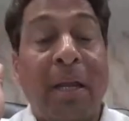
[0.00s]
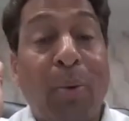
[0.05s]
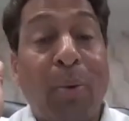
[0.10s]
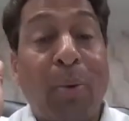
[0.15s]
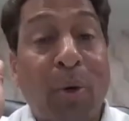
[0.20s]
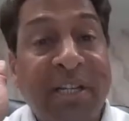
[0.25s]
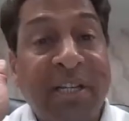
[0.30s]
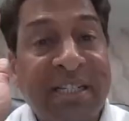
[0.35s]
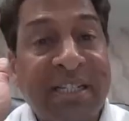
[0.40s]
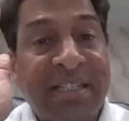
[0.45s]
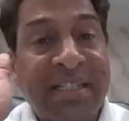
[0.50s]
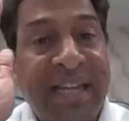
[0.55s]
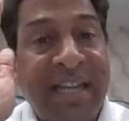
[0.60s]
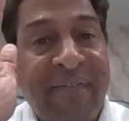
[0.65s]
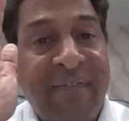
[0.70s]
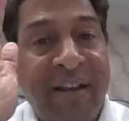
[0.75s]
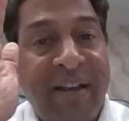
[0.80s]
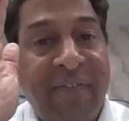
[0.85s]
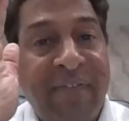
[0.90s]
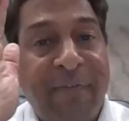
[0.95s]
Now, what is
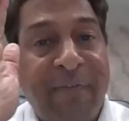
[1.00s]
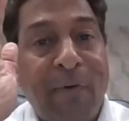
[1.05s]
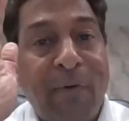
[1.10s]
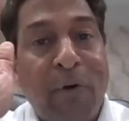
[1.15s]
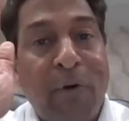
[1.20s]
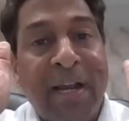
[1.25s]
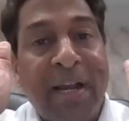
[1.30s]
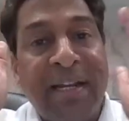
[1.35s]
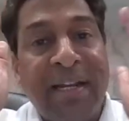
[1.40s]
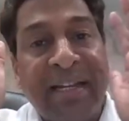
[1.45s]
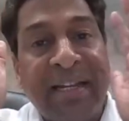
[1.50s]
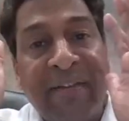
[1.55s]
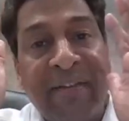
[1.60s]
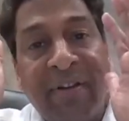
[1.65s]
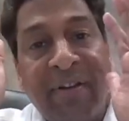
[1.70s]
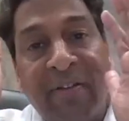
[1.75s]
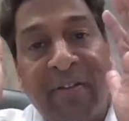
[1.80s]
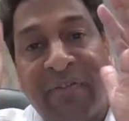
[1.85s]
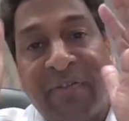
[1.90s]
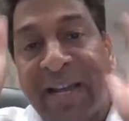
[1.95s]
table 4 and
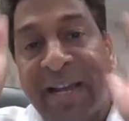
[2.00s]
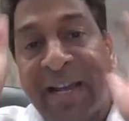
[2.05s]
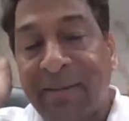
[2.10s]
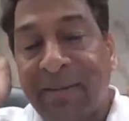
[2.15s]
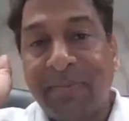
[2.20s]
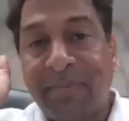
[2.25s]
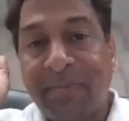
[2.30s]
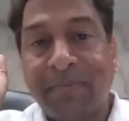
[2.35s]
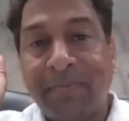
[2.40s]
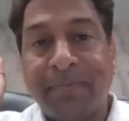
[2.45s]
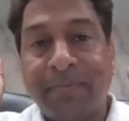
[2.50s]
table 5?